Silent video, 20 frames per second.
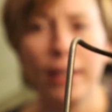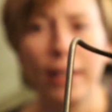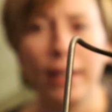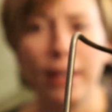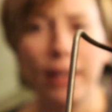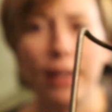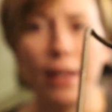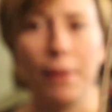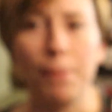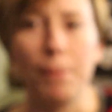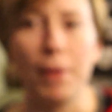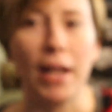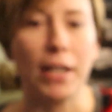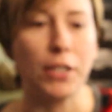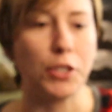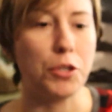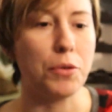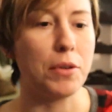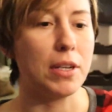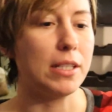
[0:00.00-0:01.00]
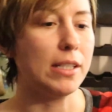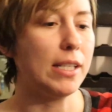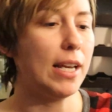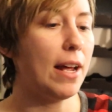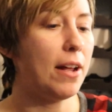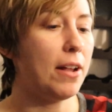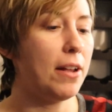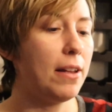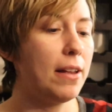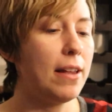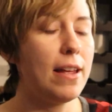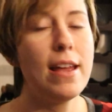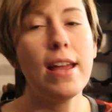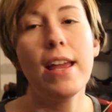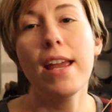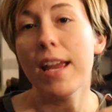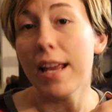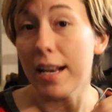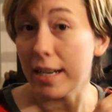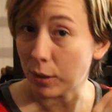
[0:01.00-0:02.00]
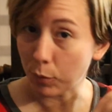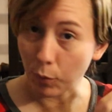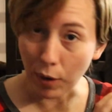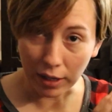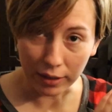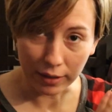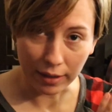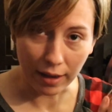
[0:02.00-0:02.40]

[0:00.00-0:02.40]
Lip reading: As you can tell, it is well